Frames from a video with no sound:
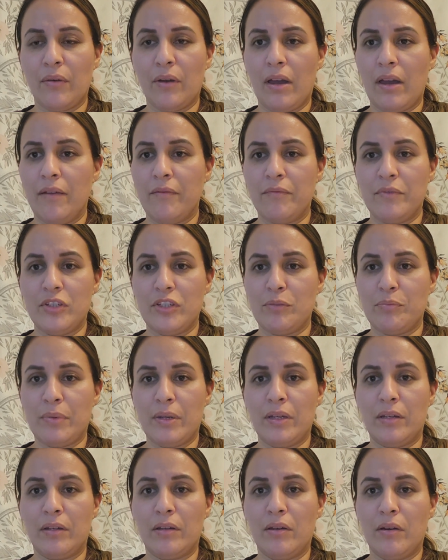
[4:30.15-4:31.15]
I've just
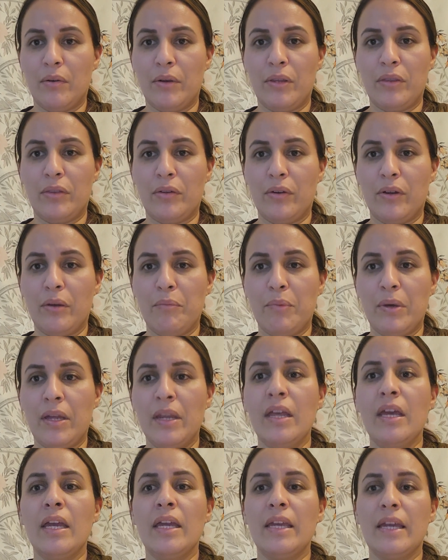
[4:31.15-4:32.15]
been going through it, but
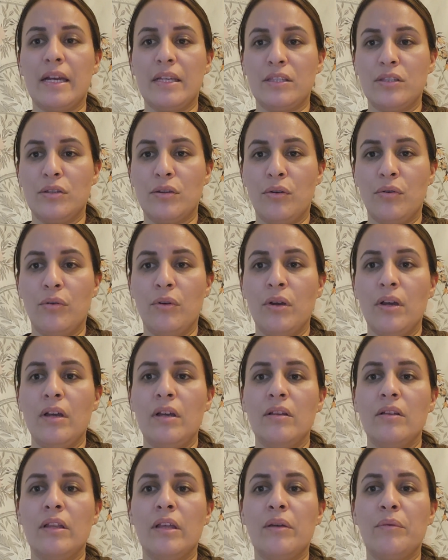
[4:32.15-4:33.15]
yes, so
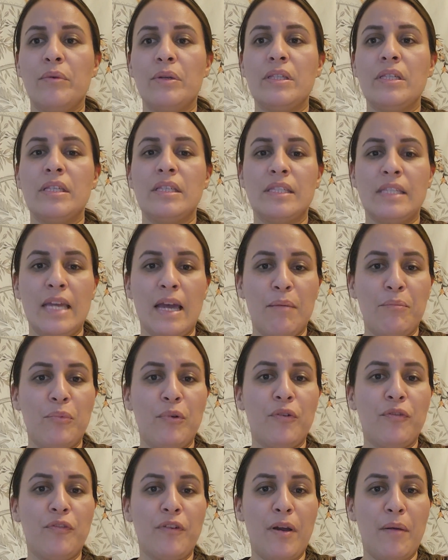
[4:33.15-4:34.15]
it was a
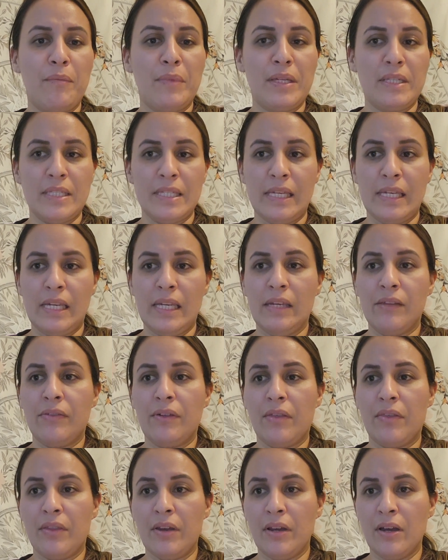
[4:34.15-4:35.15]
sample from the teeth
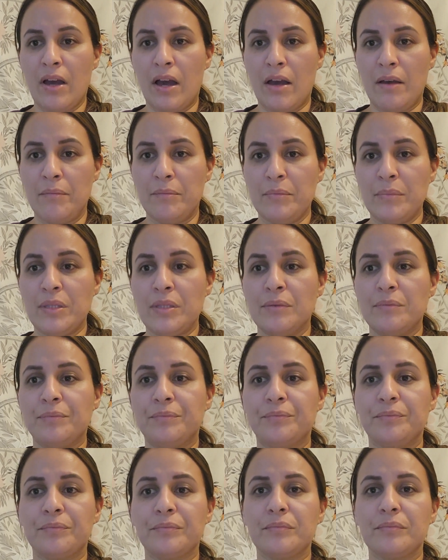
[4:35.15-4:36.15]
and the gums,
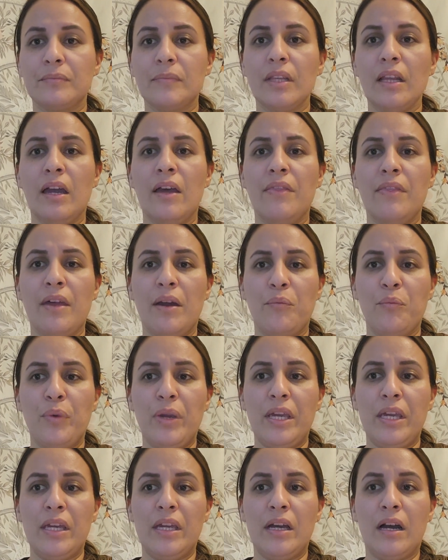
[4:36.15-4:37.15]
and then
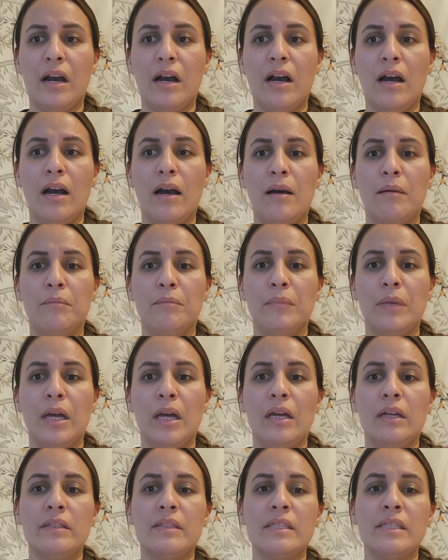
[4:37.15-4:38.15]
we
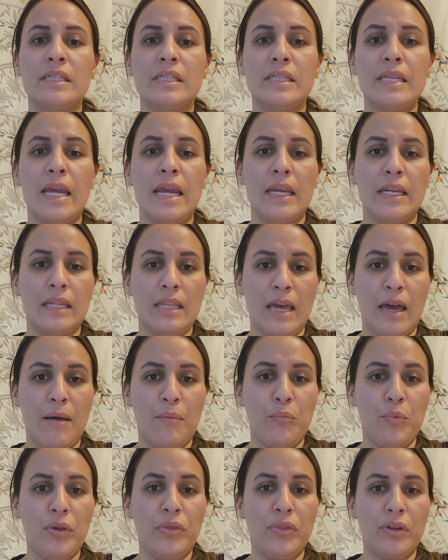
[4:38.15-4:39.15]
stained
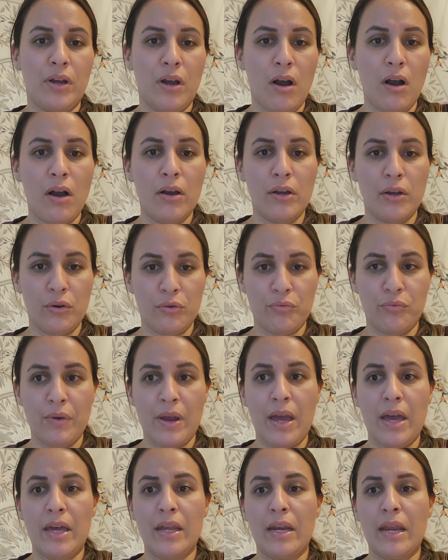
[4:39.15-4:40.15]
them with the Congo
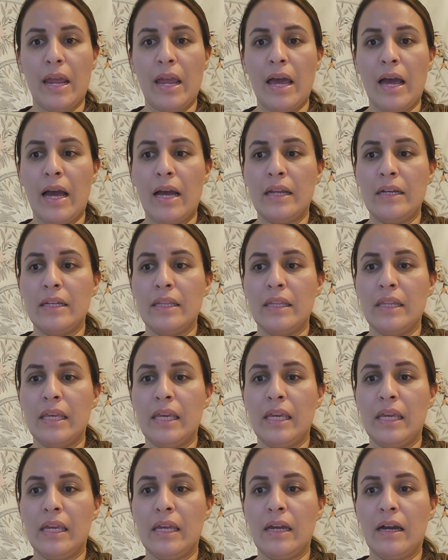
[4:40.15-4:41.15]
red and
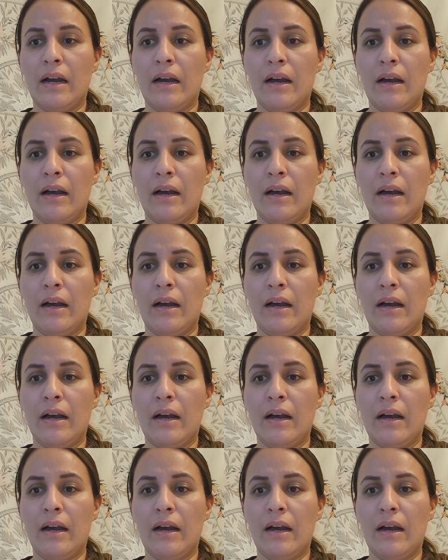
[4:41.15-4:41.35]
the